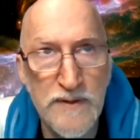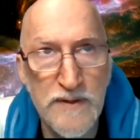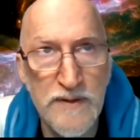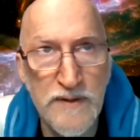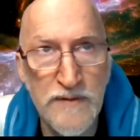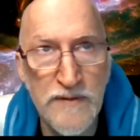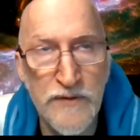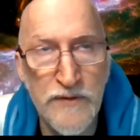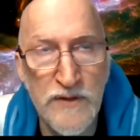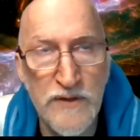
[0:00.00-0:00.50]

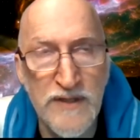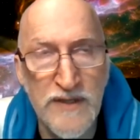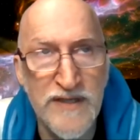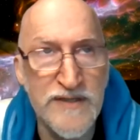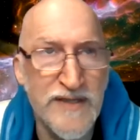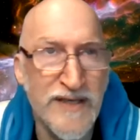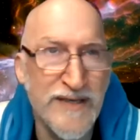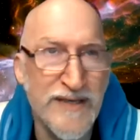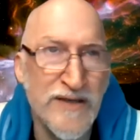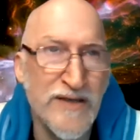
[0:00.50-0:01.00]
if you
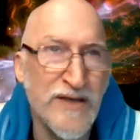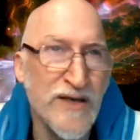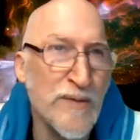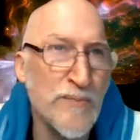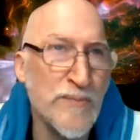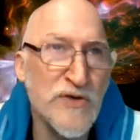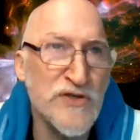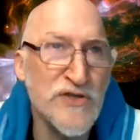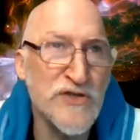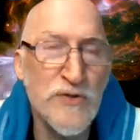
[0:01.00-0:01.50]
because the
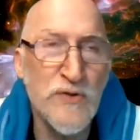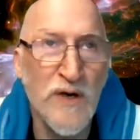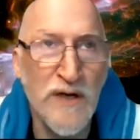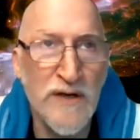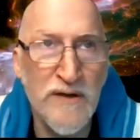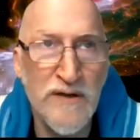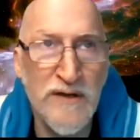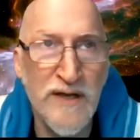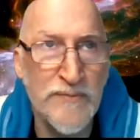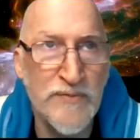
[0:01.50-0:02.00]
number
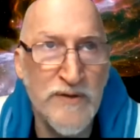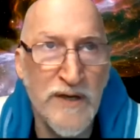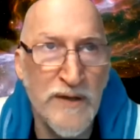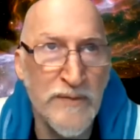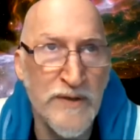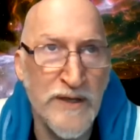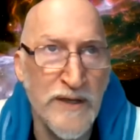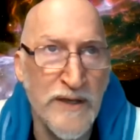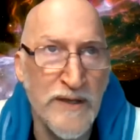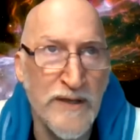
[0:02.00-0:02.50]
200 kept
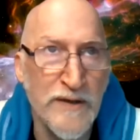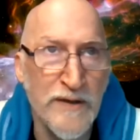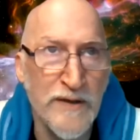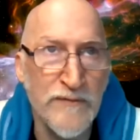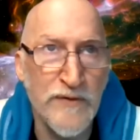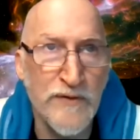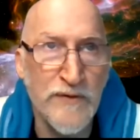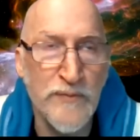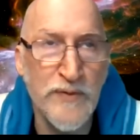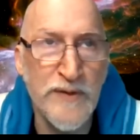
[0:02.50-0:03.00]
coming in
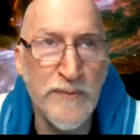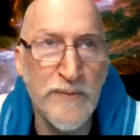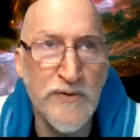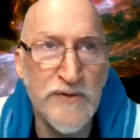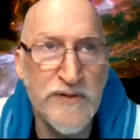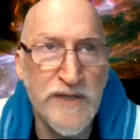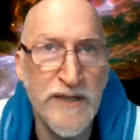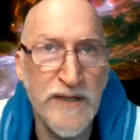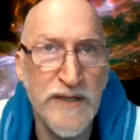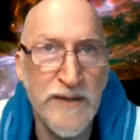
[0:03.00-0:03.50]
if, if people
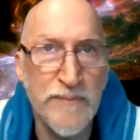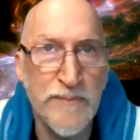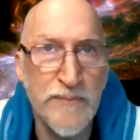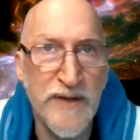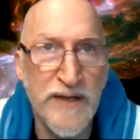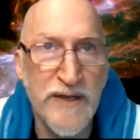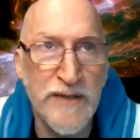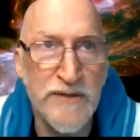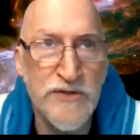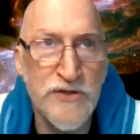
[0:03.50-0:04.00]
t-
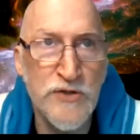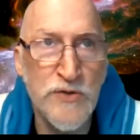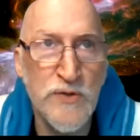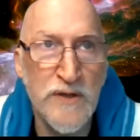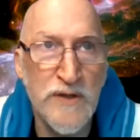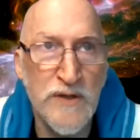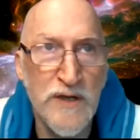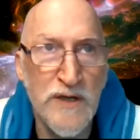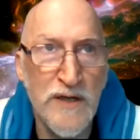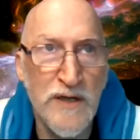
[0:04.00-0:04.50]
pay
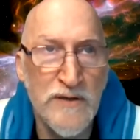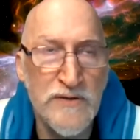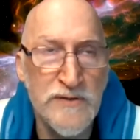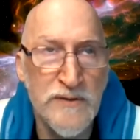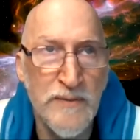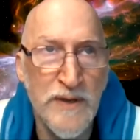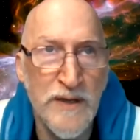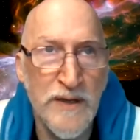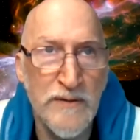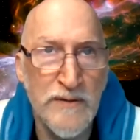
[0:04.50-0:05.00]
$200 a
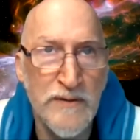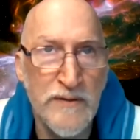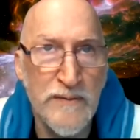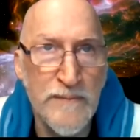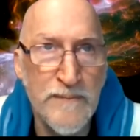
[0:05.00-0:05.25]
month